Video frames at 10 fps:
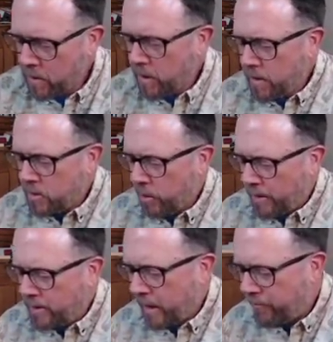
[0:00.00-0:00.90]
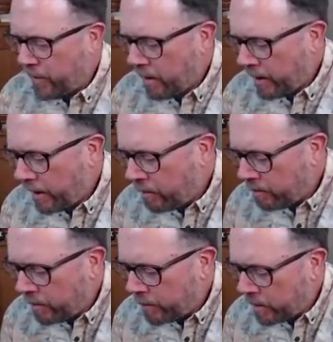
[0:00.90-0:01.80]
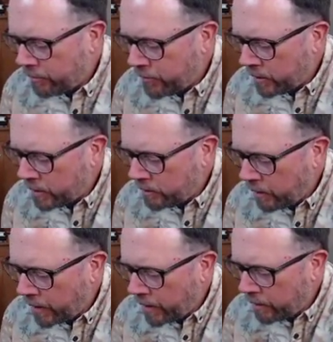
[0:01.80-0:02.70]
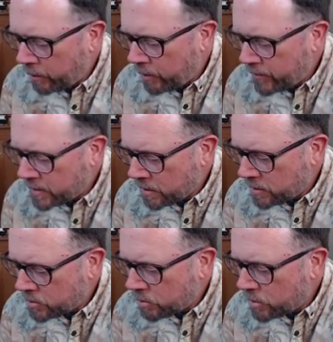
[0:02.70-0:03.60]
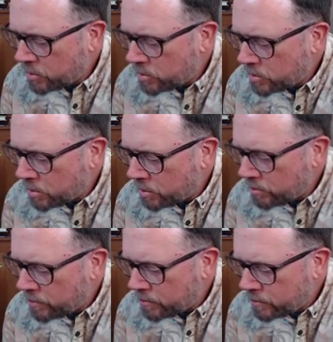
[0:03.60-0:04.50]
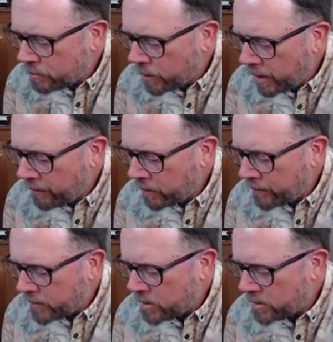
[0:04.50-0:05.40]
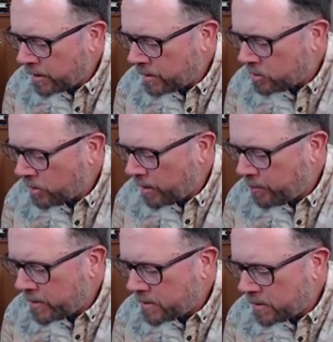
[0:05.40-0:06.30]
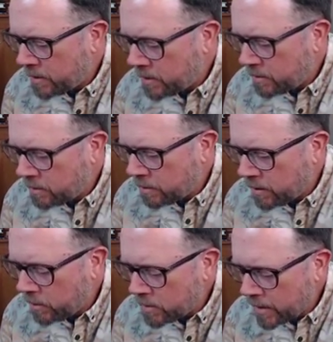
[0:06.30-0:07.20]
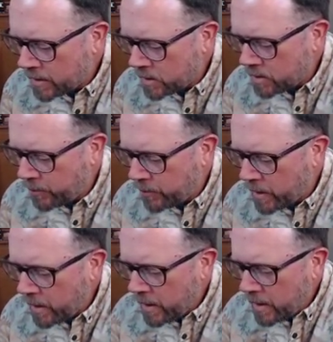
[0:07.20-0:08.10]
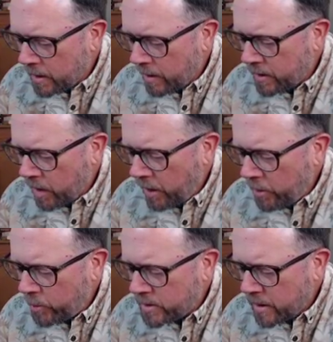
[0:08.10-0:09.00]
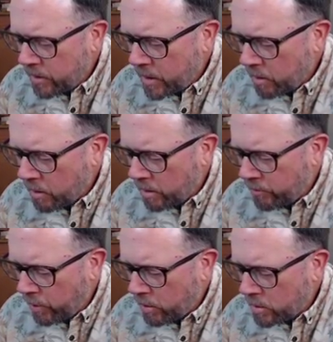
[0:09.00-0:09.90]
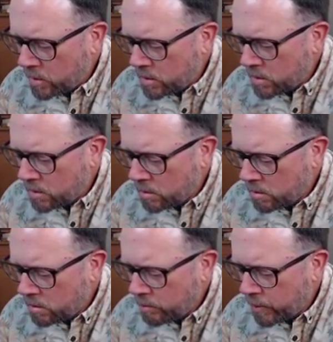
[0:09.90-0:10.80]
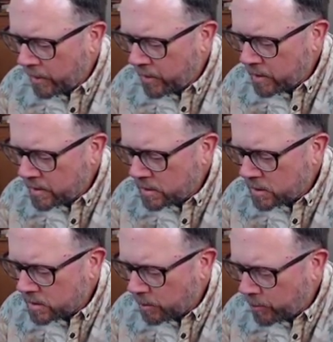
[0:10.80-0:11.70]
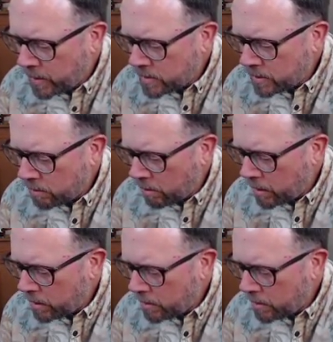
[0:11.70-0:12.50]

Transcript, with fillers: So I just gotta figure out how I'm gonna fill it, right? I don't know if this unscrews or whatever, if it's just like a straight up piston. It looks like it's just a, like the other ones I think are converters, but I think this is just a piston, right?